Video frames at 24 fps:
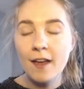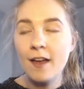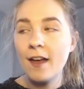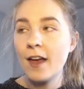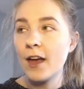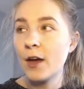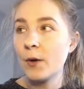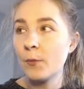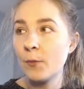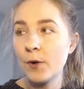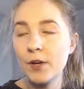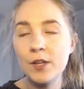
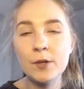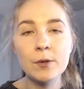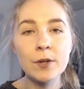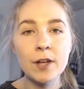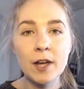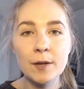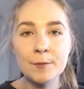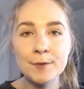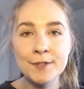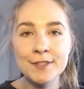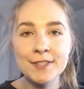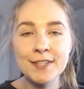And what you'll
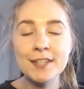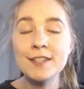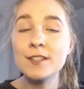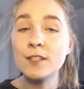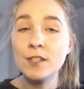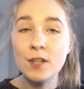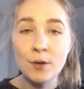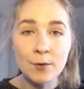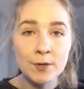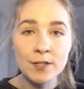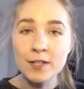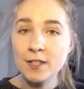come to see is
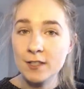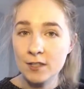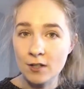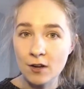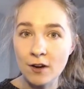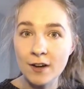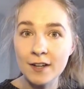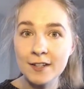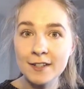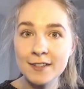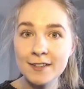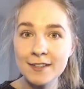no, it does not.
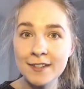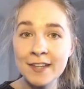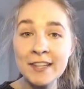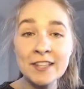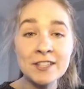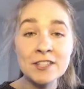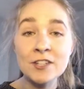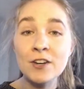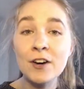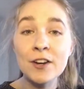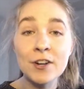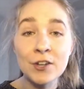It's
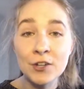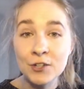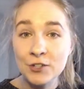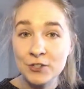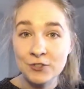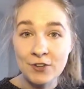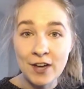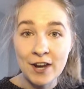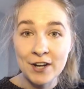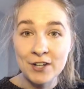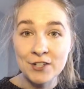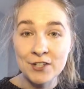not a good
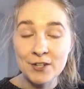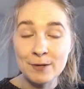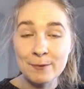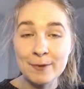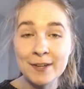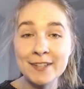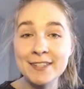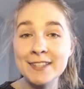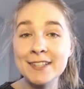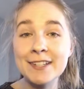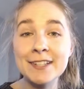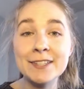strategy
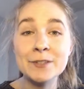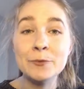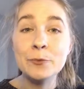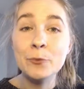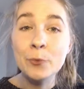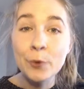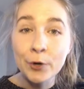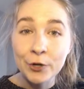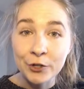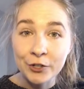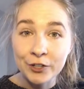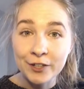because it doesn't
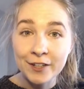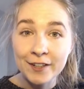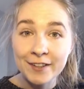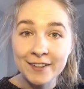work.